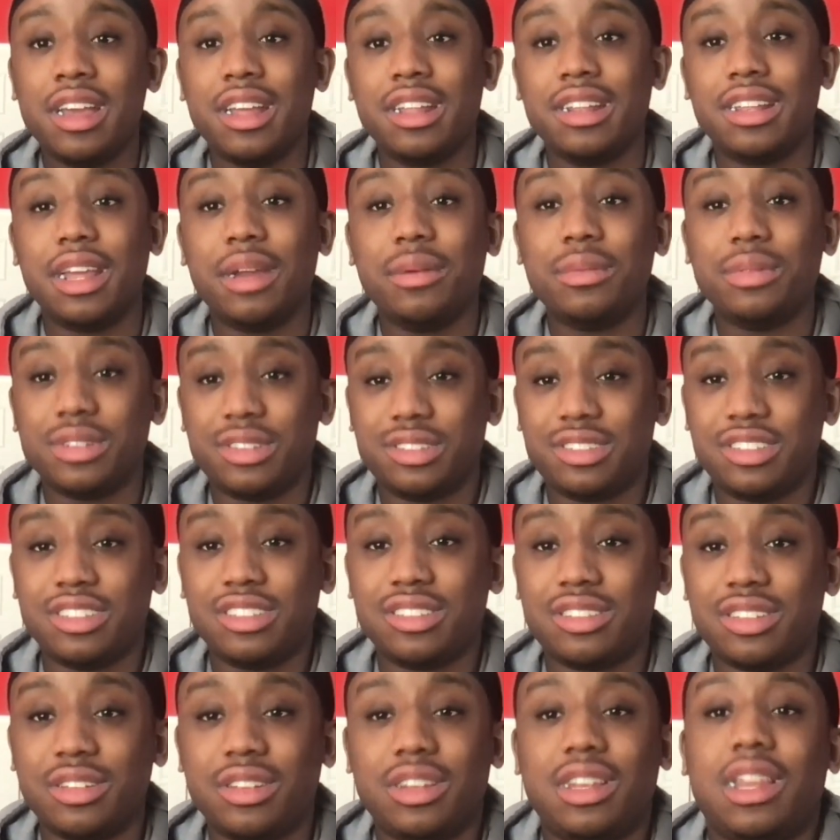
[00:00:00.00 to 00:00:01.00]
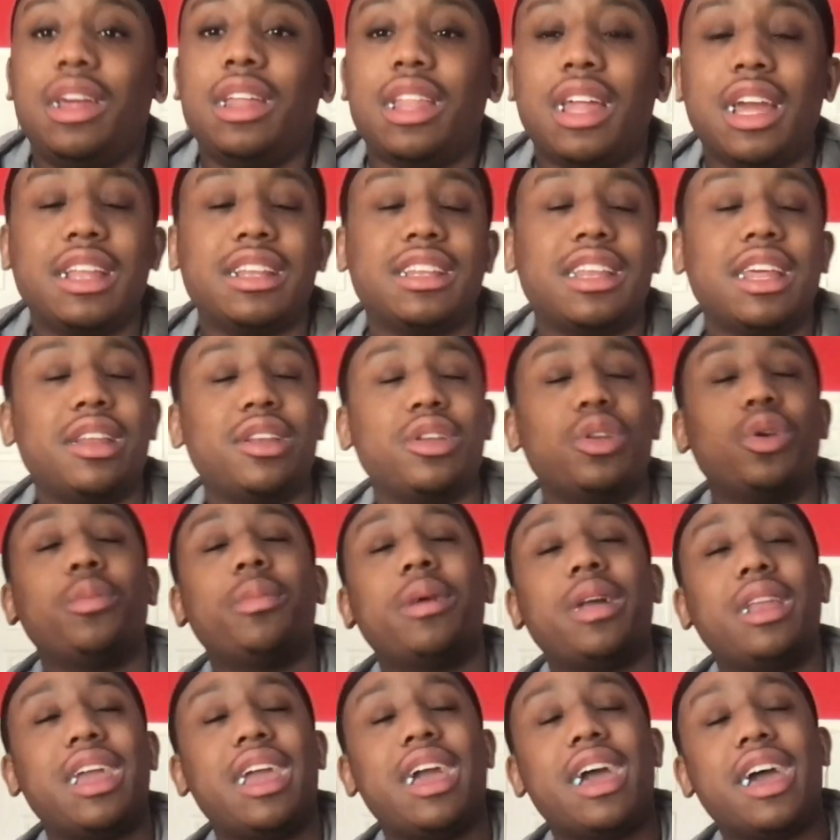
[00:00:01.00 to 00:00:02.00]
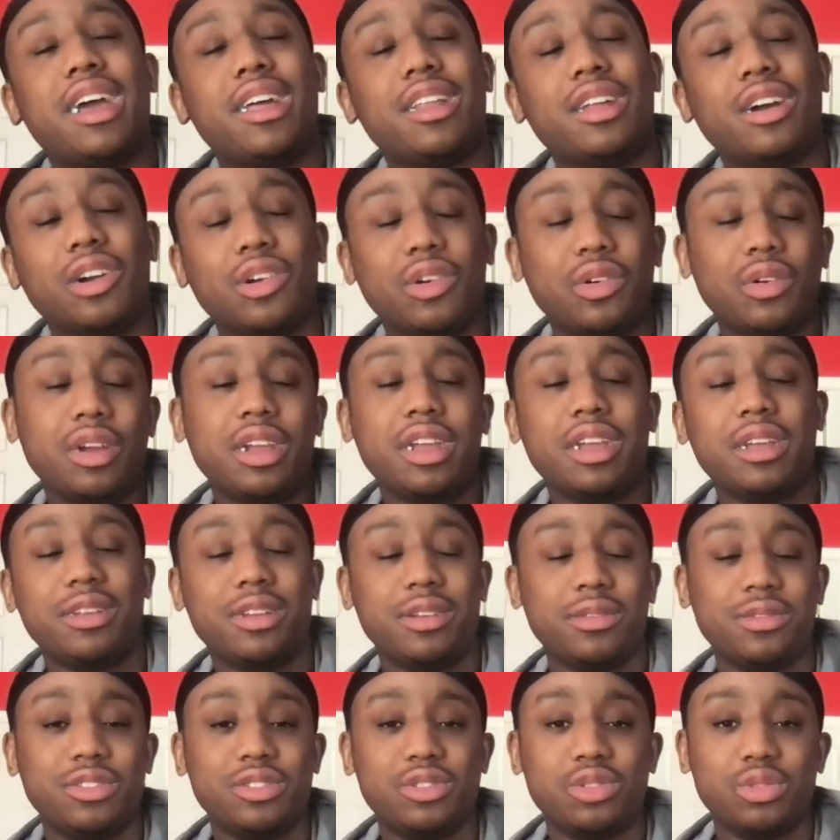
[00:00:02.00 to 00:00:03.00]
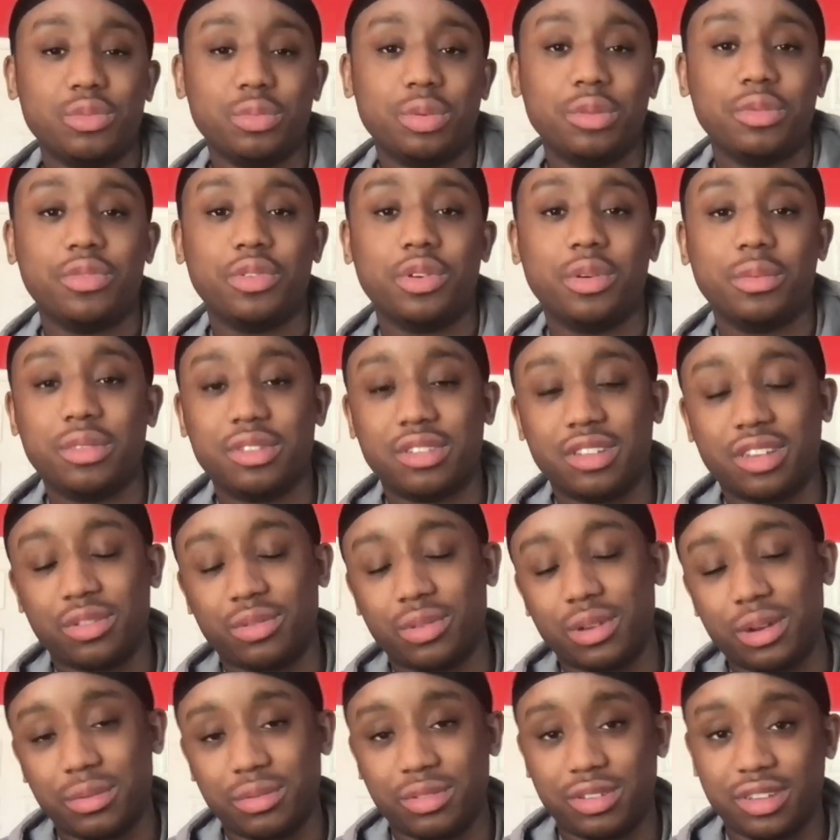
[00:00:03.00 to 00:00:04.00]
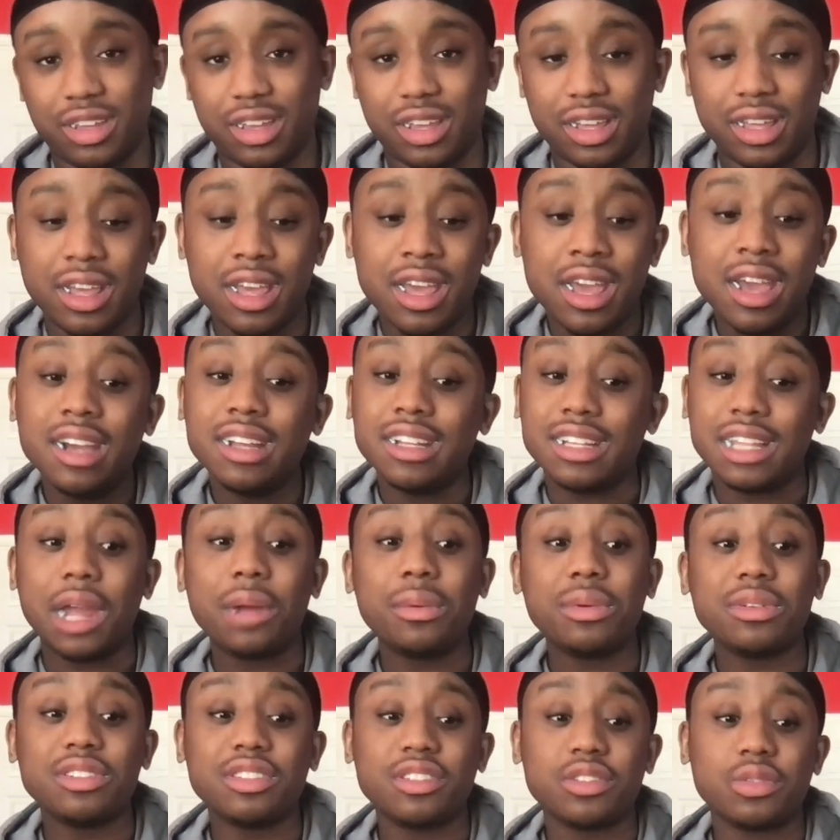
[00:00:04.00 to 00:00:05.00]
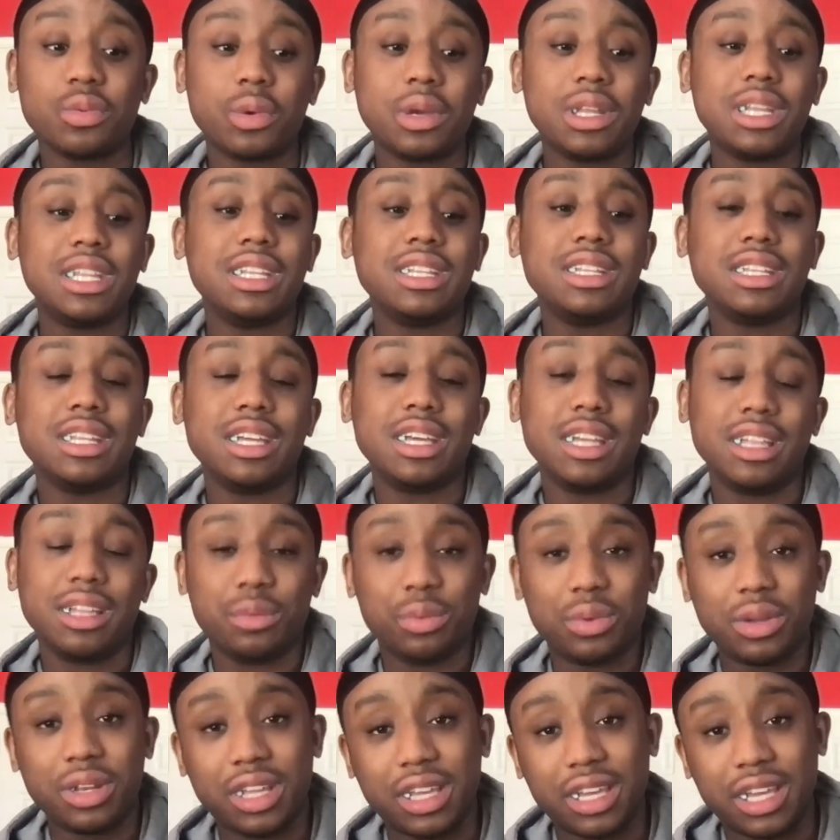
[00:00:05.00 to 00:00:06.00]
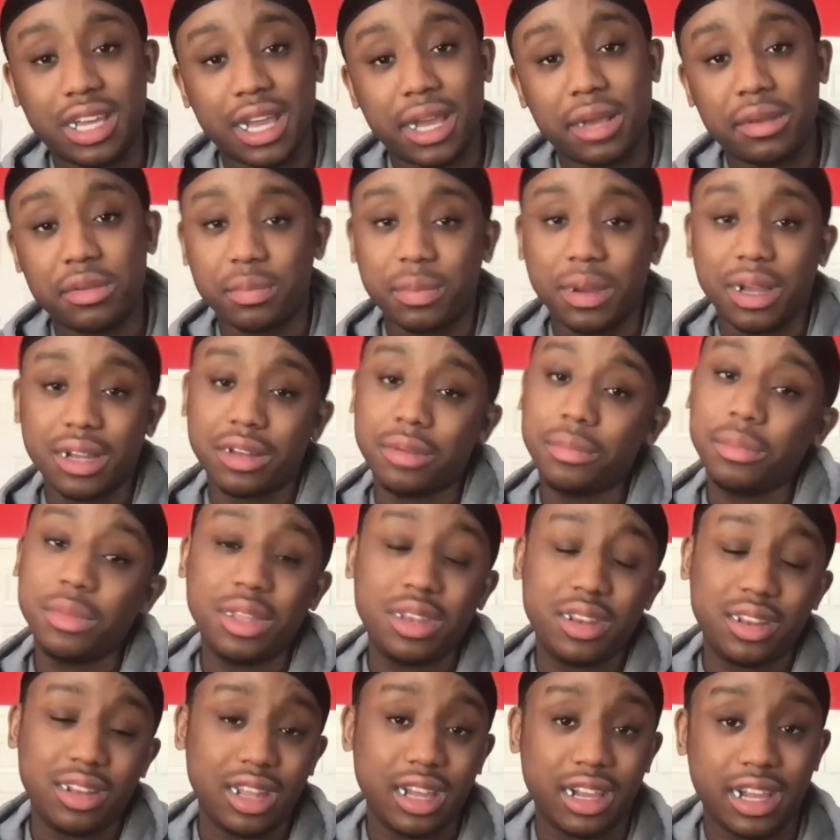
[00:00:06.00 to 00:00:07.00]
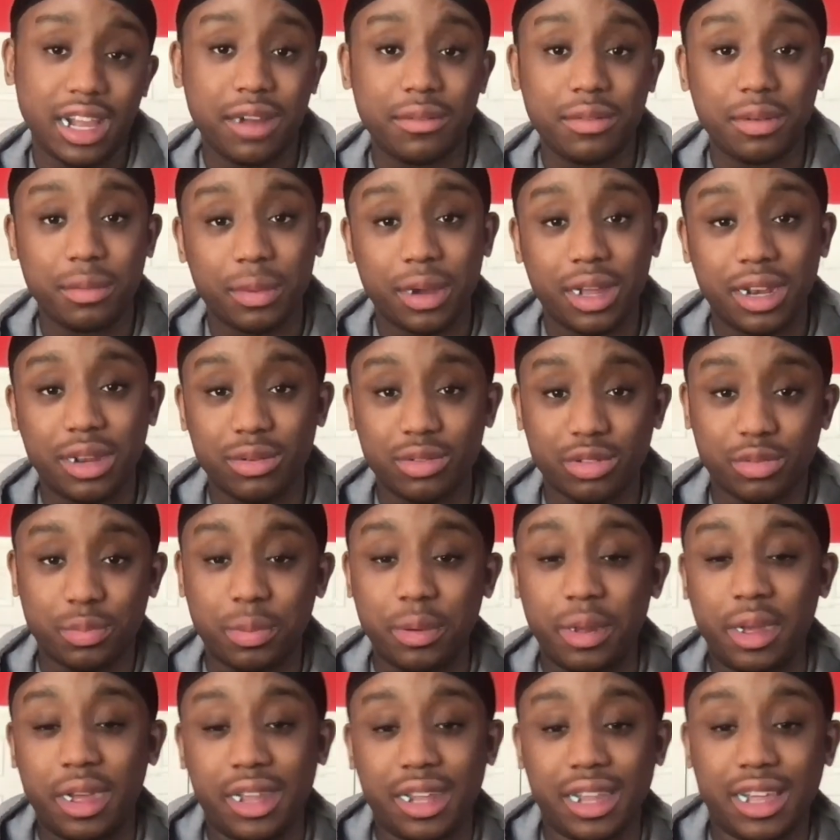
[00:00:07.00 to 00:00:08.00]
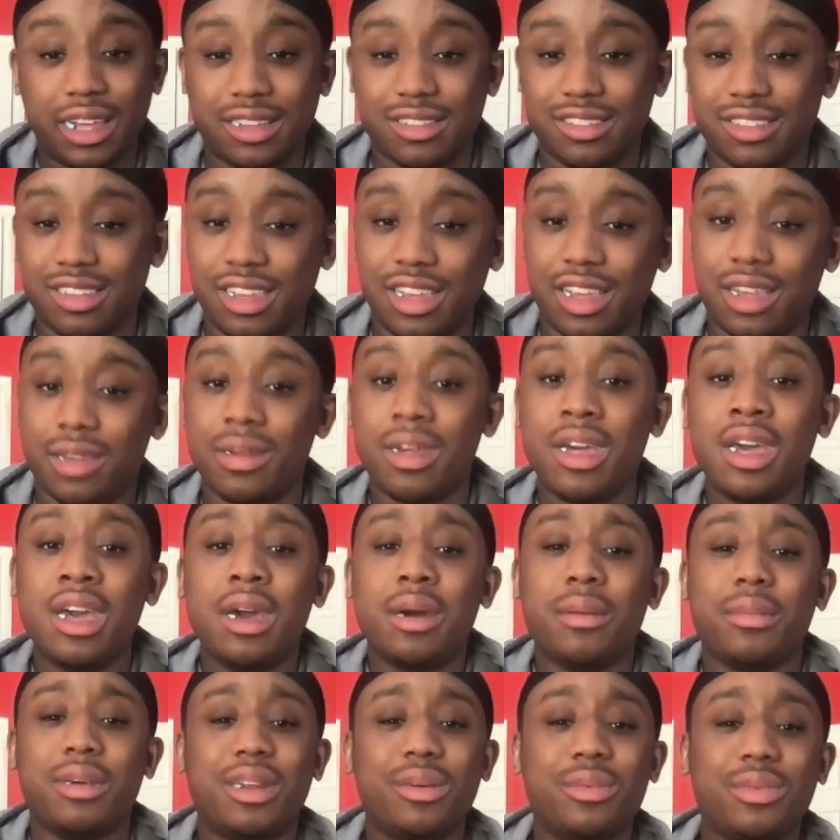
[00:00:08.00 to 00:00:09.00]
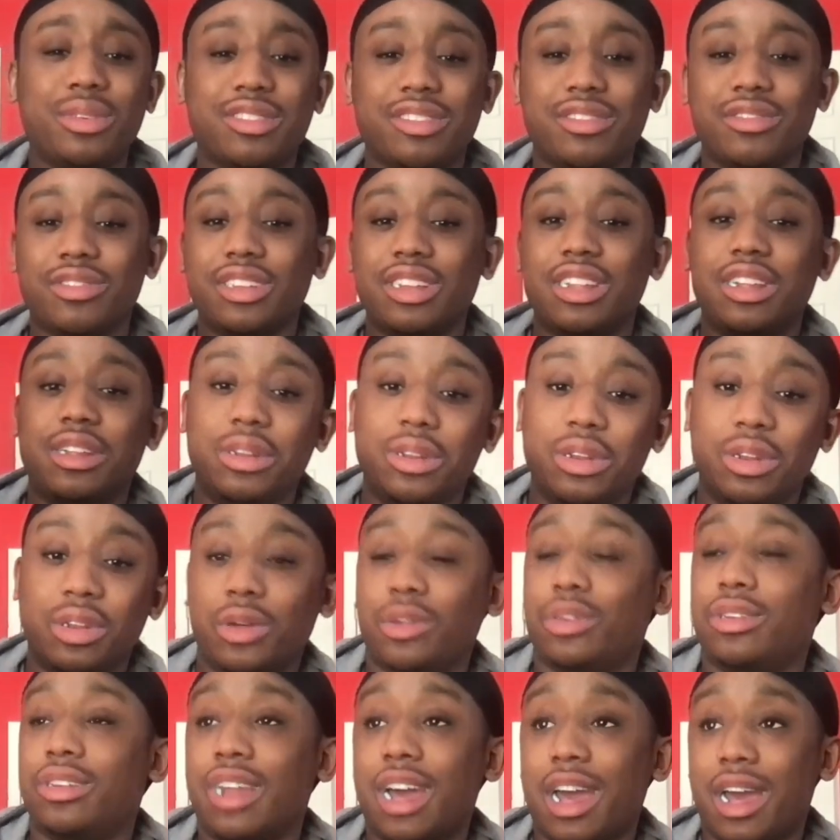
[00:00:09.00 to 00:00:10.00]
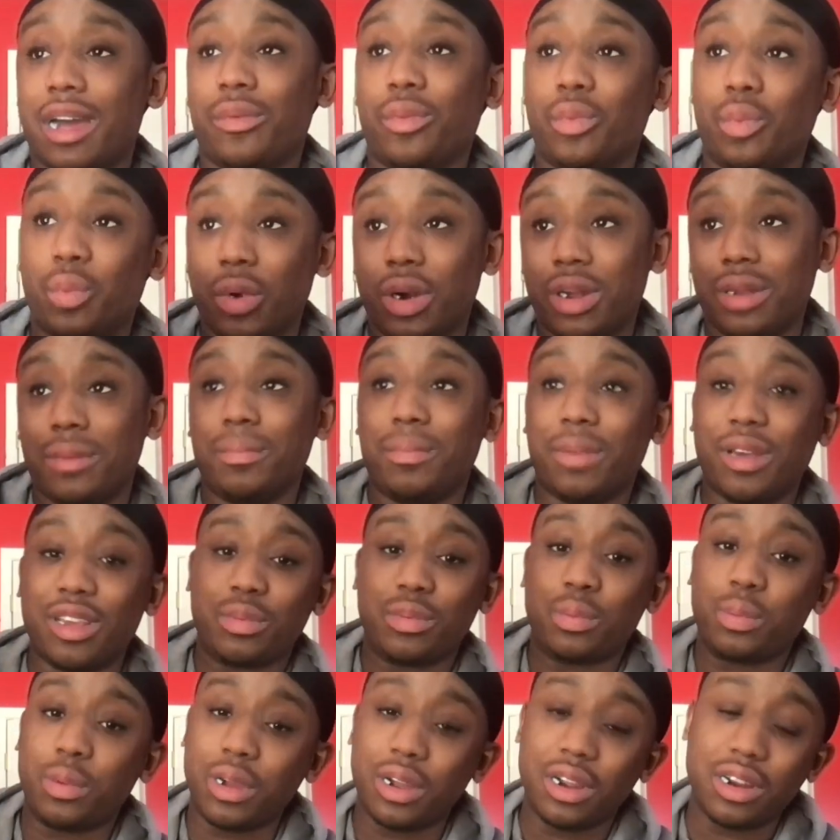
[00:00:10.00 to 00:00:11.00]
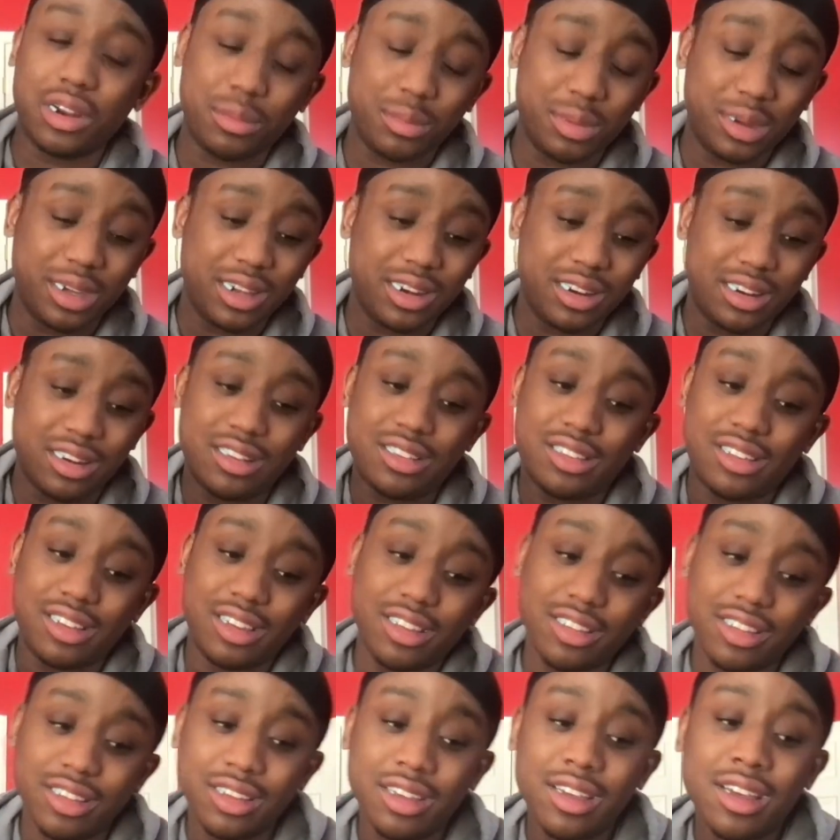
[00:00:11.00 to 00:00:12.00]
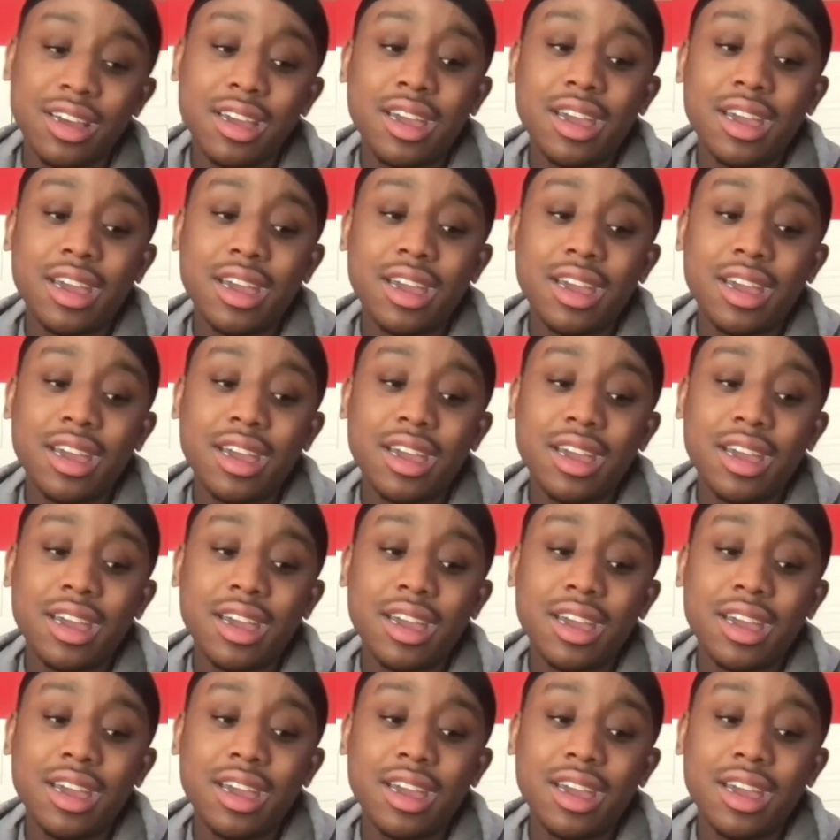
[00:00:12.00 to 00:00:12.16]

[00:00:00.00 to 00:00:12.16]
Nobody had a great individual performance. That's what I'm saying. They were just winning games by committee. Like, everybody was playing like a team, but it wasn't really not one best player in the beginning of the season.